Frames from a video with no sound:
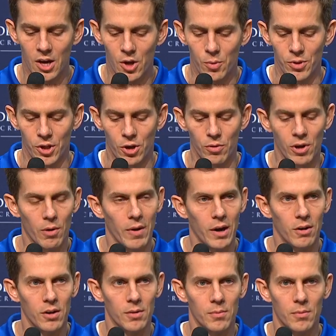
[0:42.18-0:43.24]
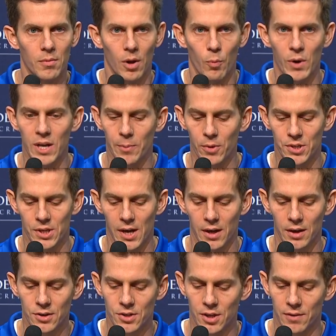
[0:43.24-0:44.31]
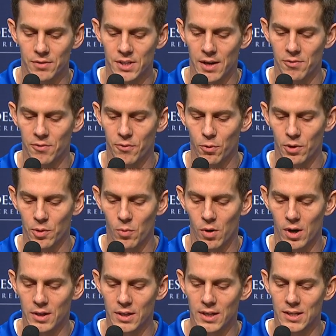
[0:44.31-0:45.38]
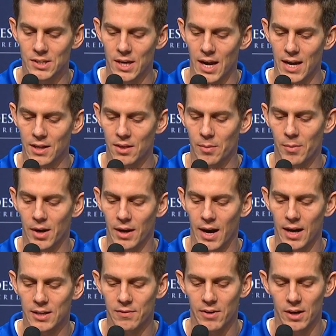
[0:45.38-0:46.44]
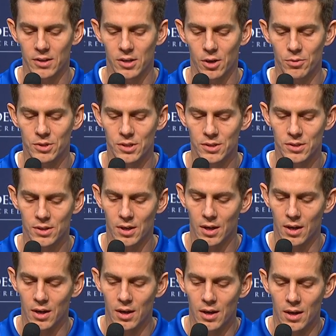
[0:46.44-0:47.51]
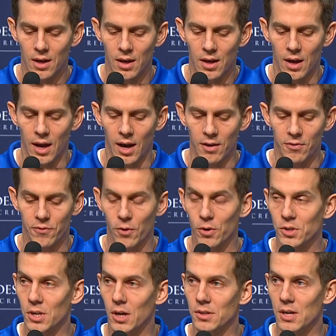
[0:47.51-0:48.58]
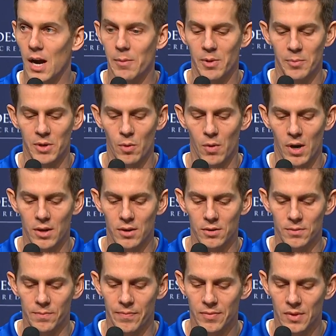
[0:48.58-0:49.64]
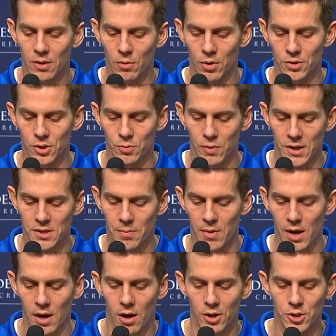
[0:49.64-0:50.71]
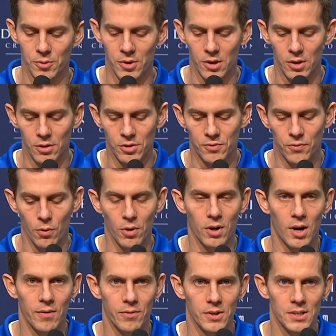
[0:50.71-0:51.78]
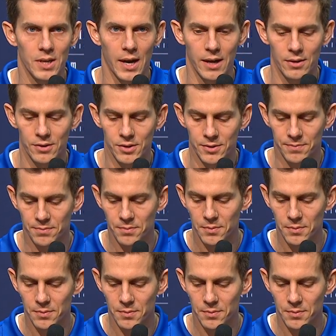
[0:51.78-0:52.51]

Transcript: With a career record a winning percentage of 741, he is eighth among active head coaches and first all time at BYU. Rose's resume also includes four conference titles,